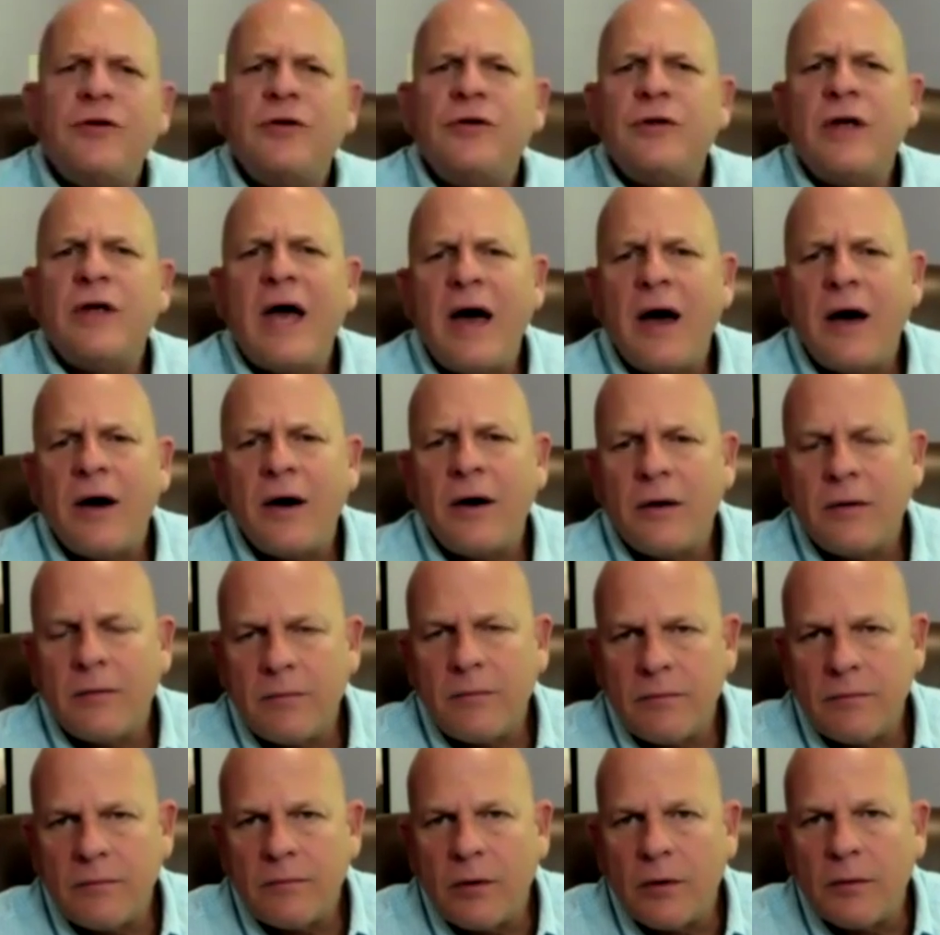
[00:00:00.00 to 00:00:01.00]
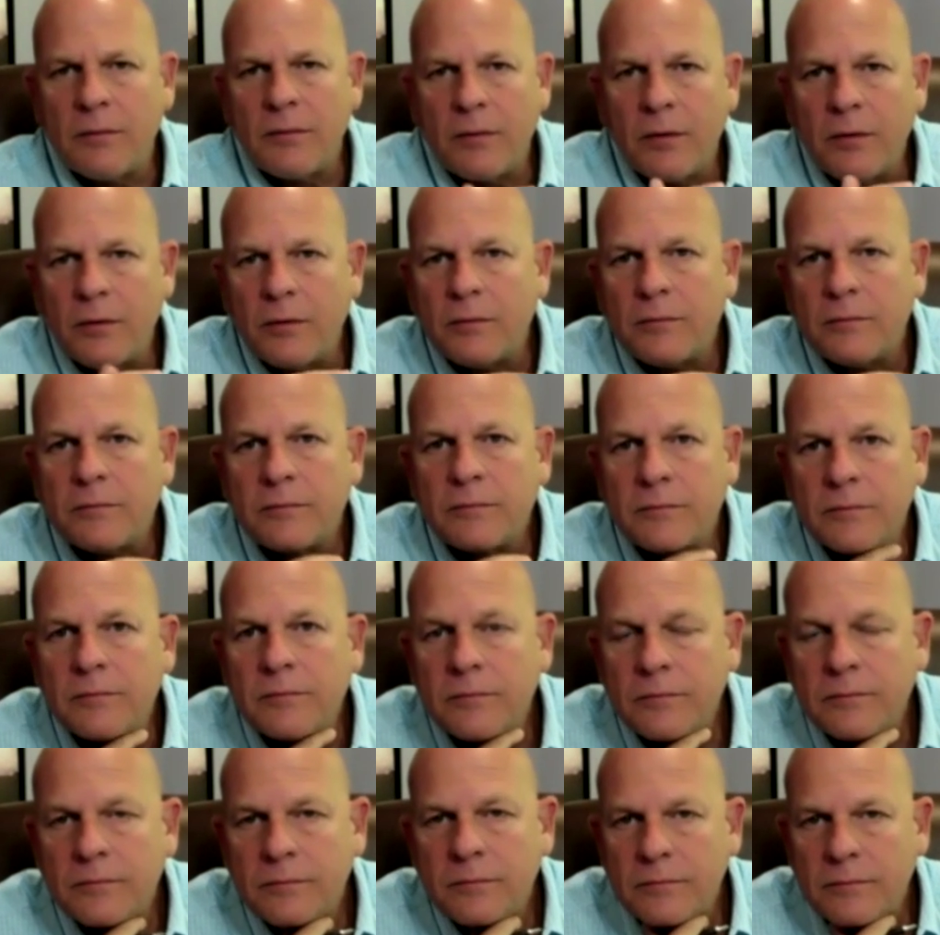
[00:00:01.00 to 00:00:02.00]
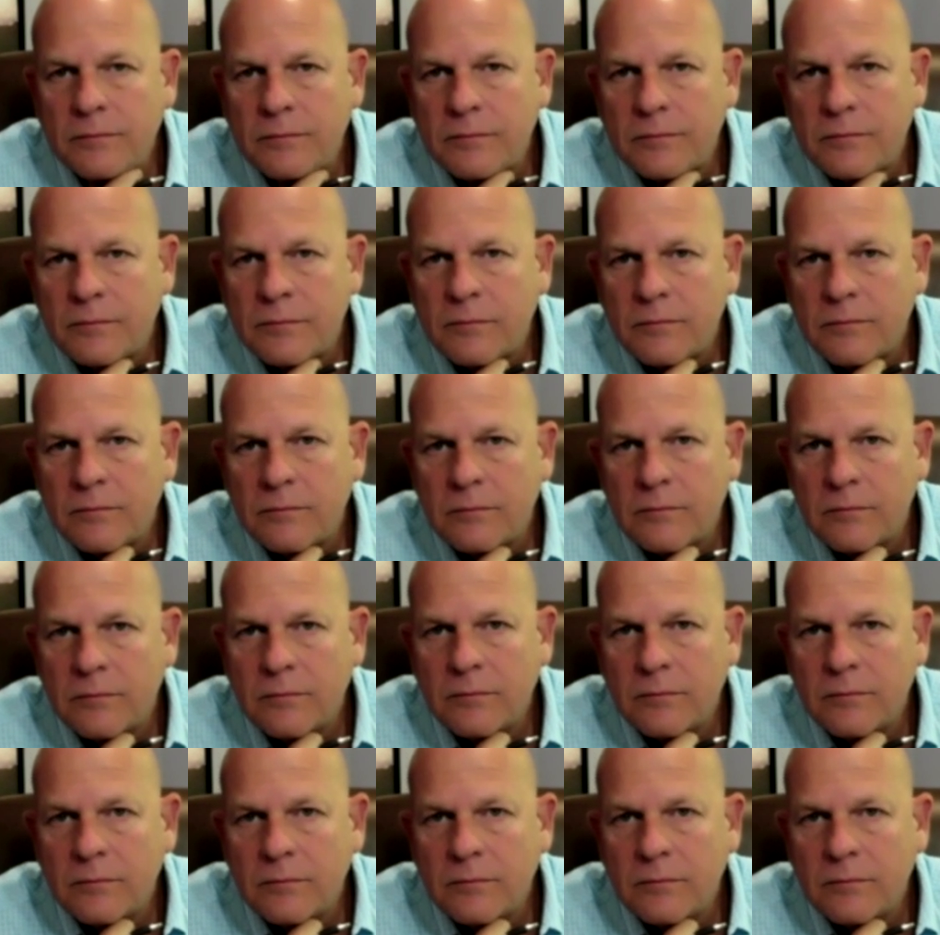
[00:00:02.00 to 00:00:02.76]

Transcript: if the how, patient's if the patient's parameters fit